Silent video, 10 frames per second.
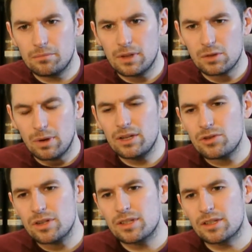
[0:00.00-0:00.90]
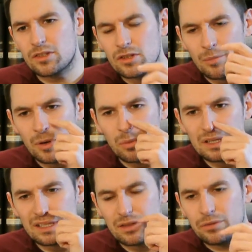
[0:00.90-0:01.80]
It's quite interesting because there's not many
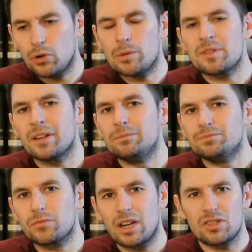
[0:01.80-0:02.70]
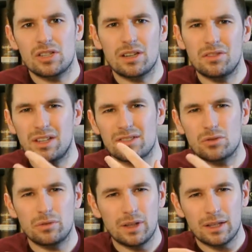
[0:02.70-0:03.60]
whiskies at 40% that actually give you that
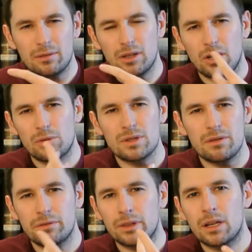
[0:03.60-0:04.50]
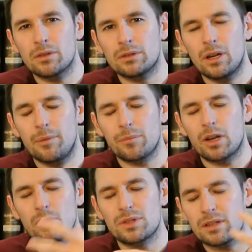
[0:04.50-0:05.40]
sort of like coating flavour,
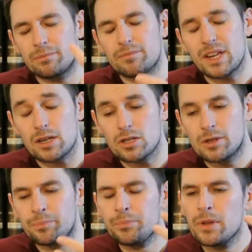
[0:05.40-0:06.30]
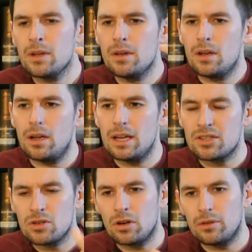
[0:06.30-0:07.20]
coating texture. It's
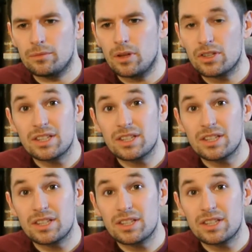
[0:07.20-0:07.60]
not as